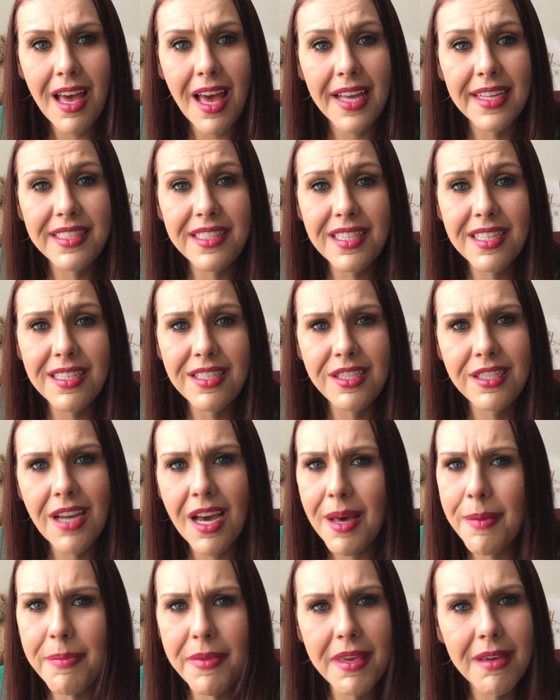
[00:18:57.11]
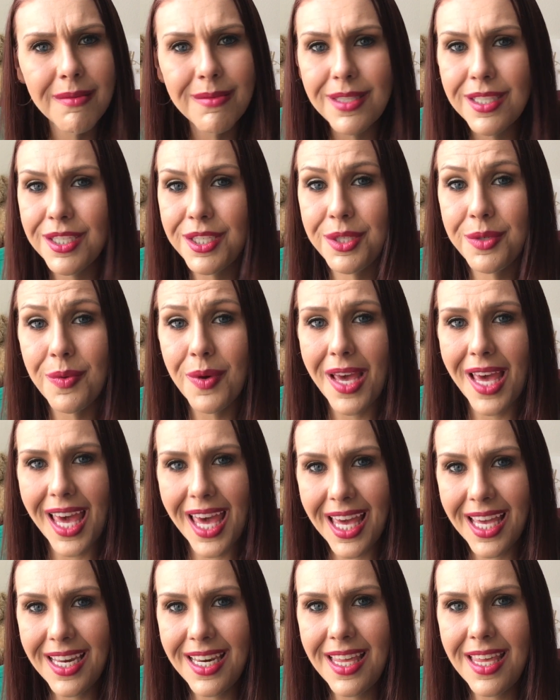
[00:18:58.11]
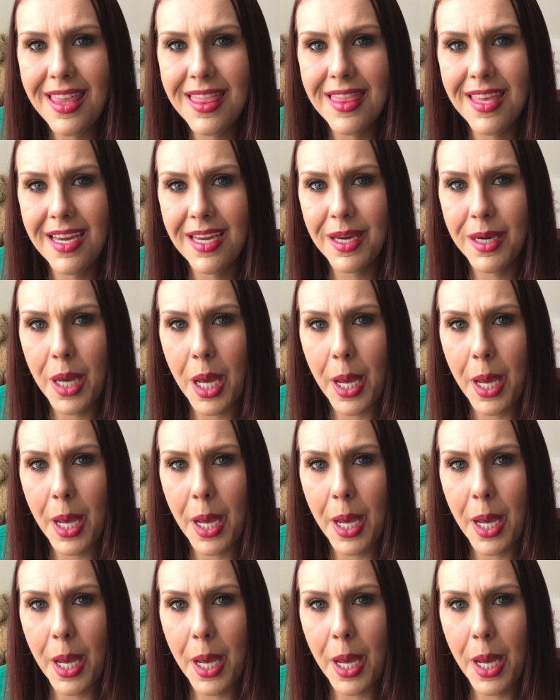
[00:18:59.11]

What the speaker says: and to not be able to do anything